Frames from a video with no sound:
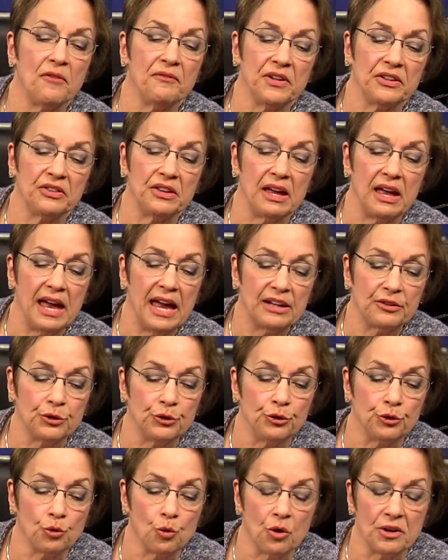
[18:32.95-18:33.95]
at the
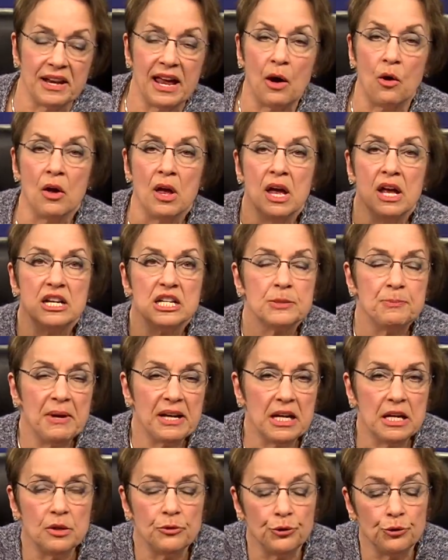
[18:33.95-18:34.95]
store. Now,
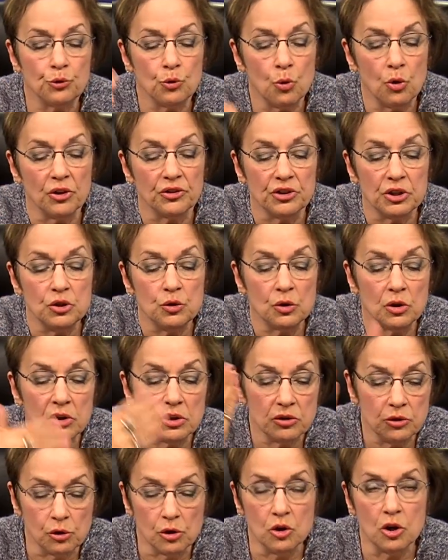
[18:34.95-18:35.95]
speaking of stores, you
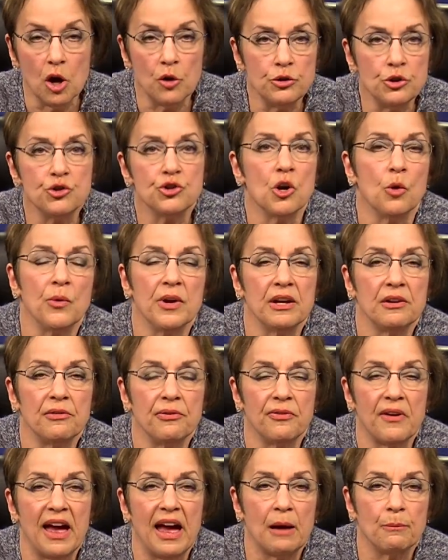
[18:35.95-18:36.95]
can go to Joann
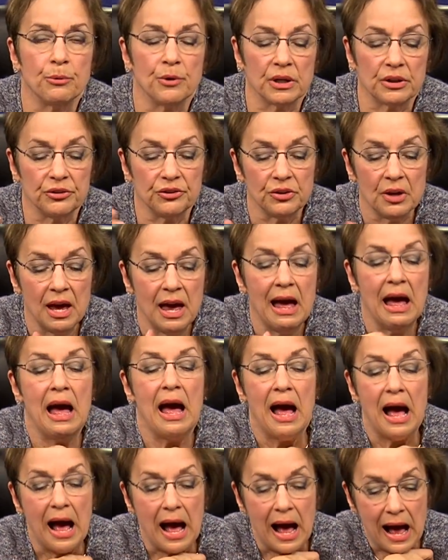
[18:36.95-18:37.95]
Fabrics.
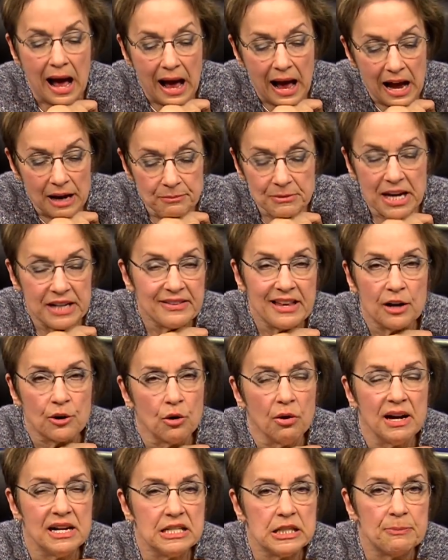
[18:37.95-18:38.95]
I'm not that
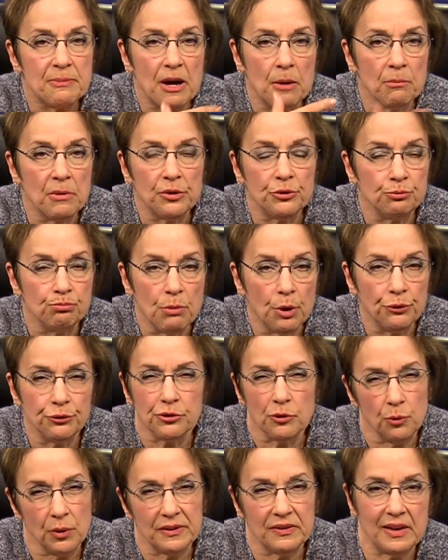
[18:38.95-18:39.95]
crazy about most of
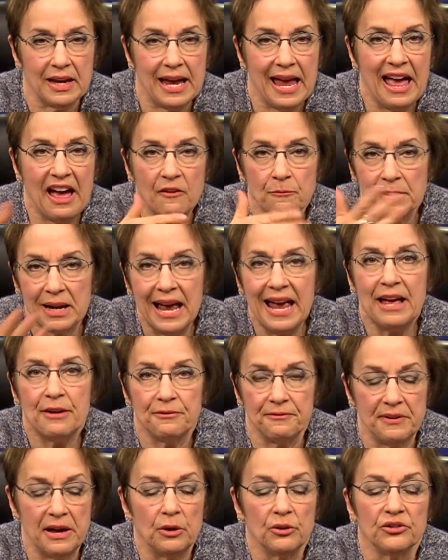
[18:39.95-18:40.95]
what they have, but I have
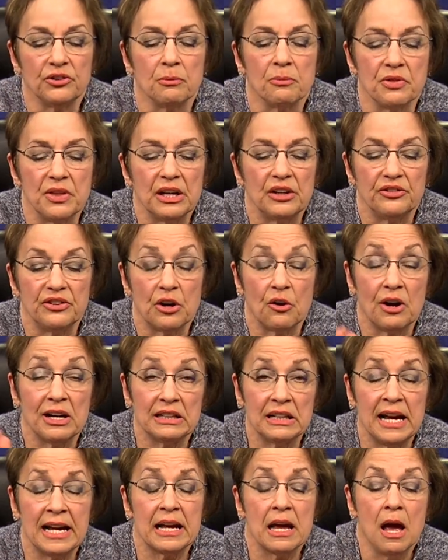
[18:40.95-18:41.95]
found some things there I
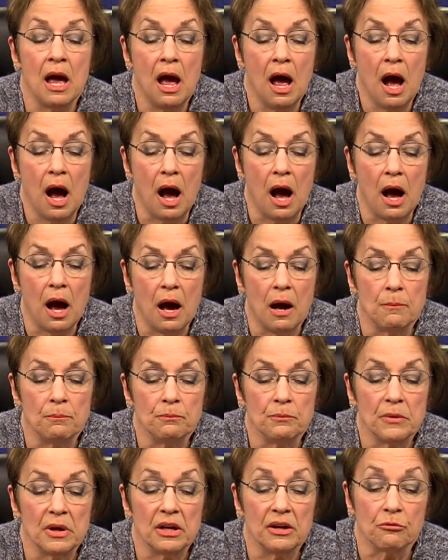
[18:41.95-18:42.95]
like. A
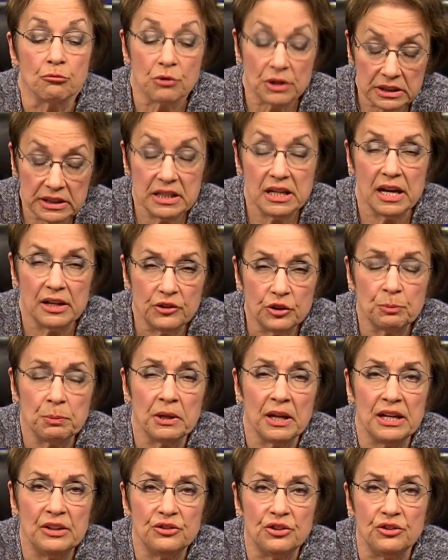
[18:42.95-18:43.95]
really nice
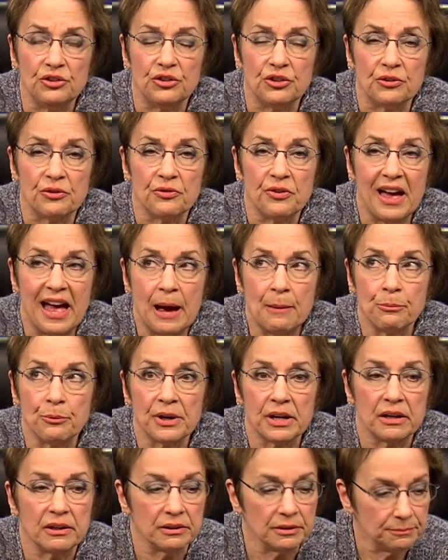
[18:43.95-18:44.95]
place is the
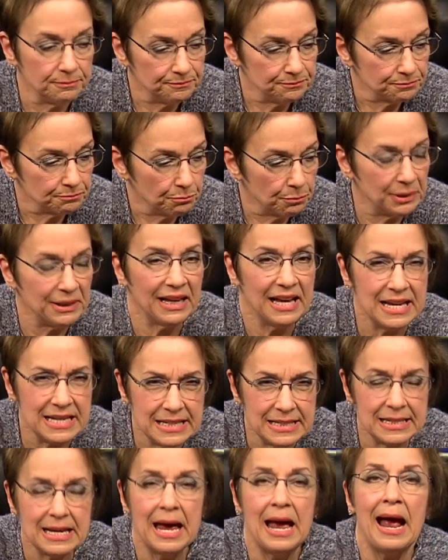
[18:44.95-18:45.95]
Fabric
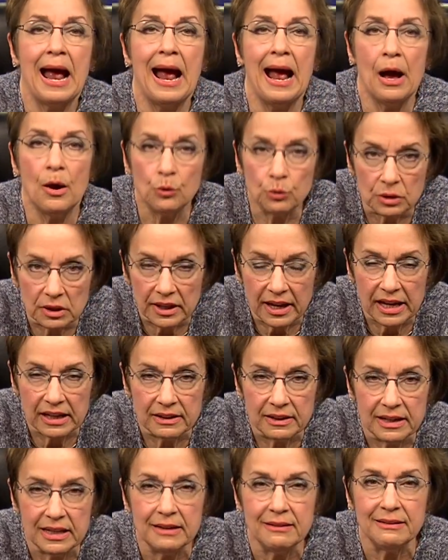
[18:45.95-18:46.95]
Place Outlet
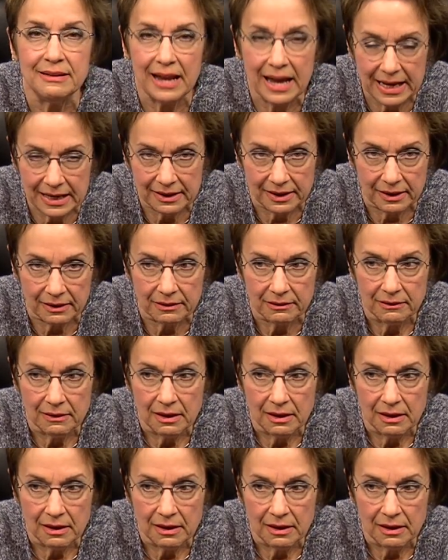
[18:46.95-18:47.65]
in Natick.